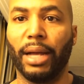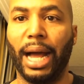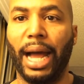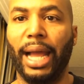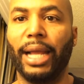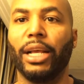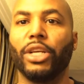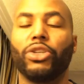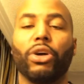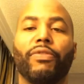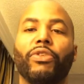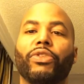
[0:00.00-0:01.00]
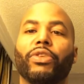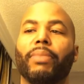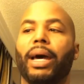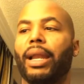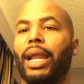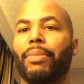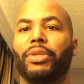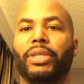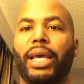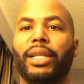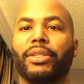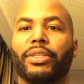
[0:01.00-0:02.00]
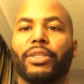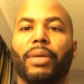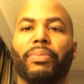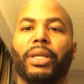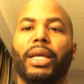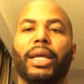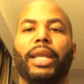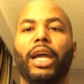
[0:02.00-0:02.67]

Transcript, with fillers: All right. So if you somebody like Mercedes or something,